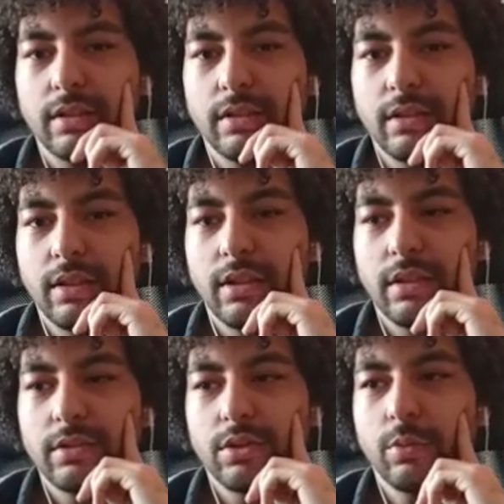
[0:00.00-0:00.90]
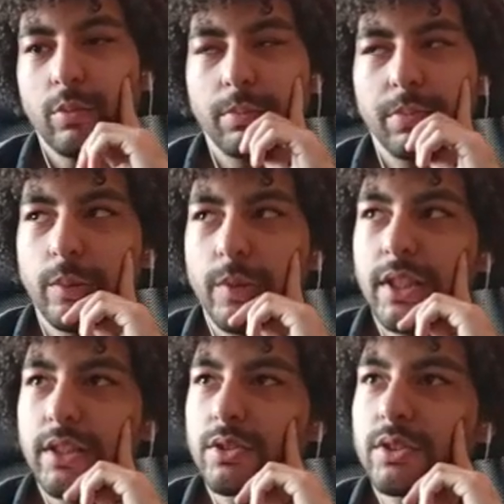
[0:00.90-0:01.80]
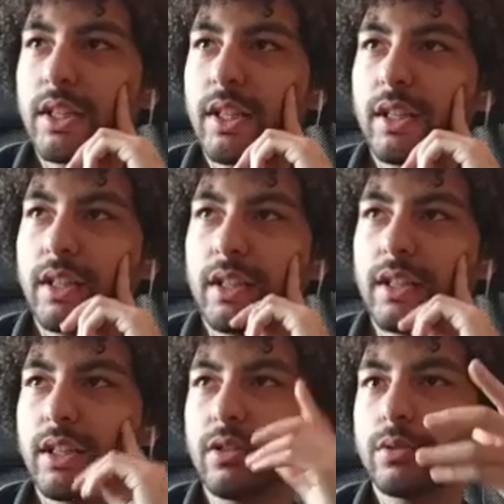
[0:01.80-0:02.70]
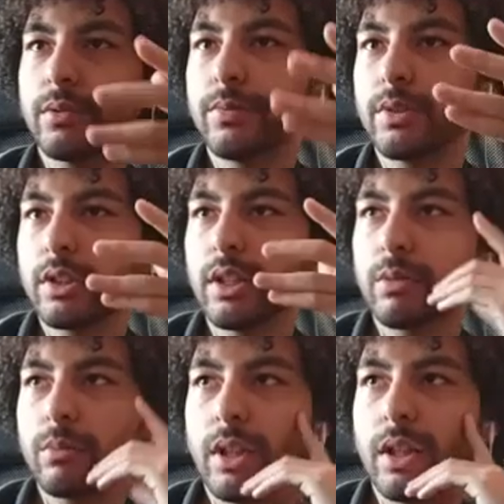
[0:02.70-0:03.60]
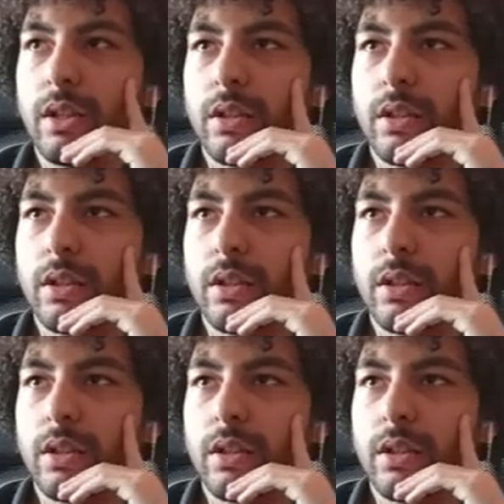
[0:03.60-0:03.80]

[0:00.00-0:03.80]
Yeah. So but why are you saying that they don't feel that way?